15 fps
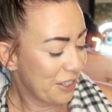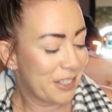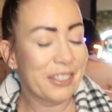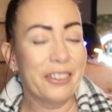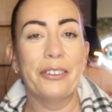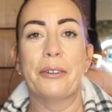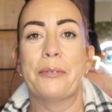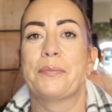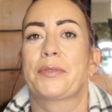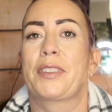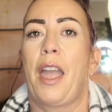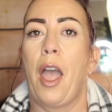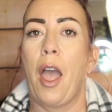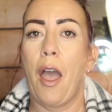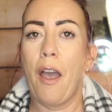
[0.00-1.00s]
So,
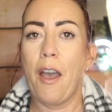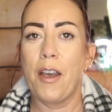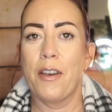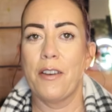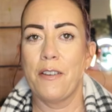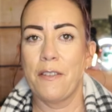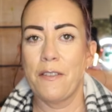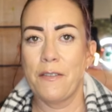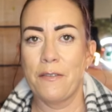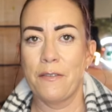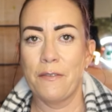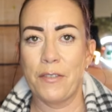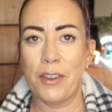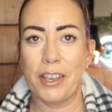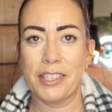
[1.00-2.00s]

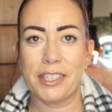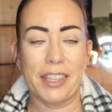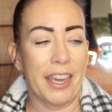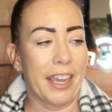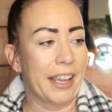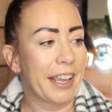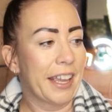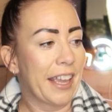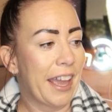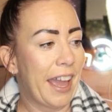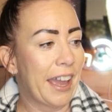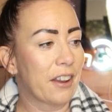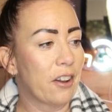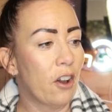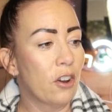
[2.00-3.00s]
first thing,
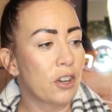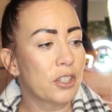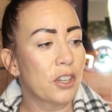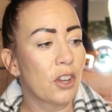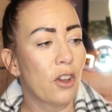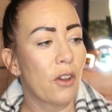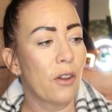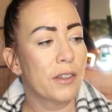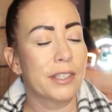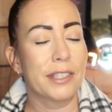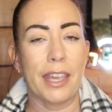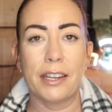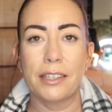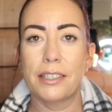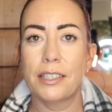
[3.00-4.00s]
I got
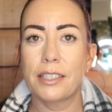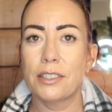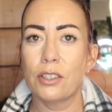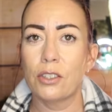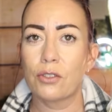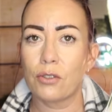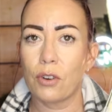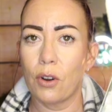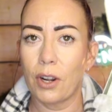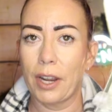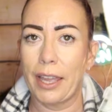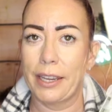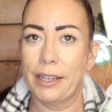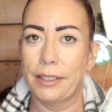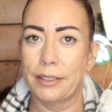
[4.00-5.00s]
scented drawer
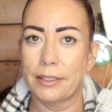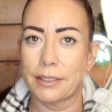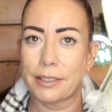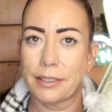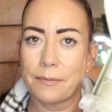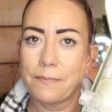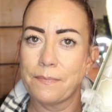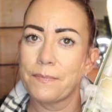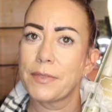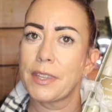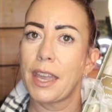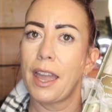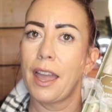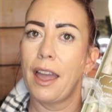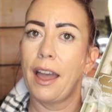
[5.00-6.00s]
liners.
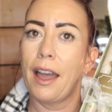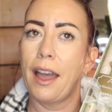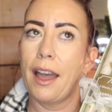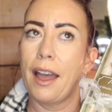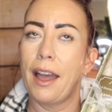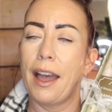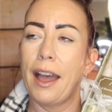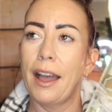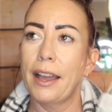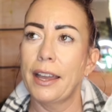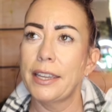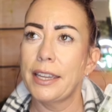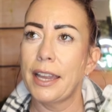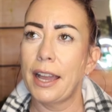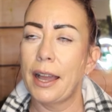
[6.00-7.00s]

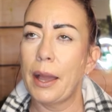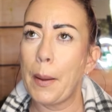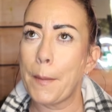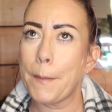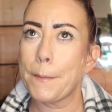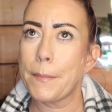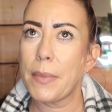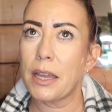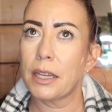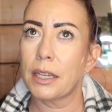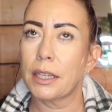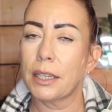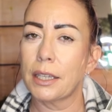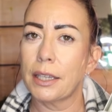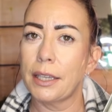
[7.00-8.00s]
I am
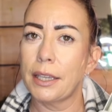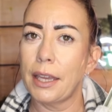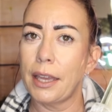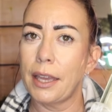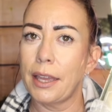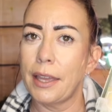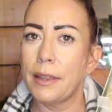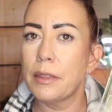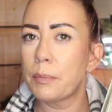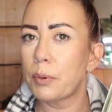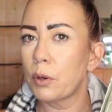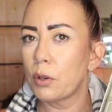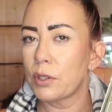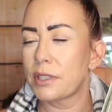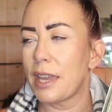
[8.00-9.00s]
in the
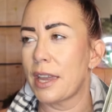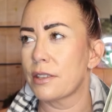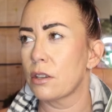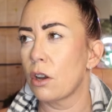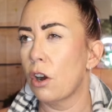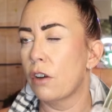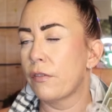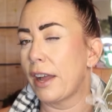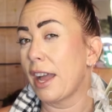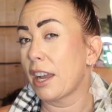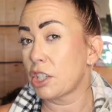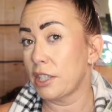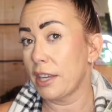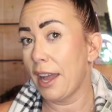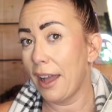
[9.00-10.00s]
process of, I
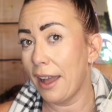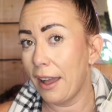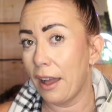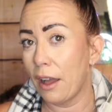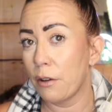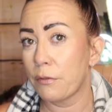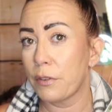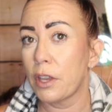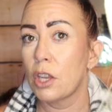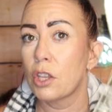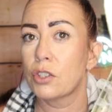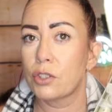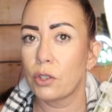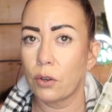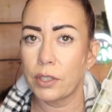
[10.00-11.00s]
actually have
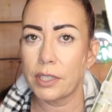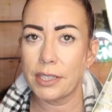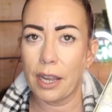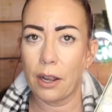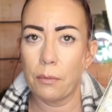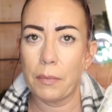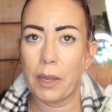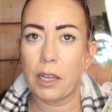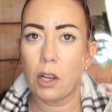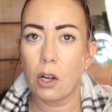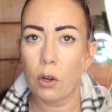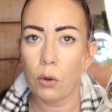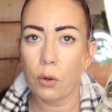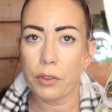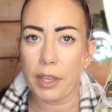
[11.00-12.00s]
sorted out my
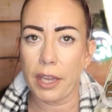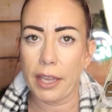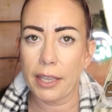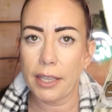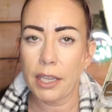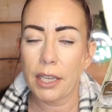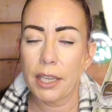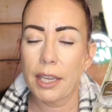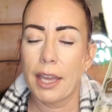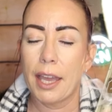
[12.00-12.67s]
clothing,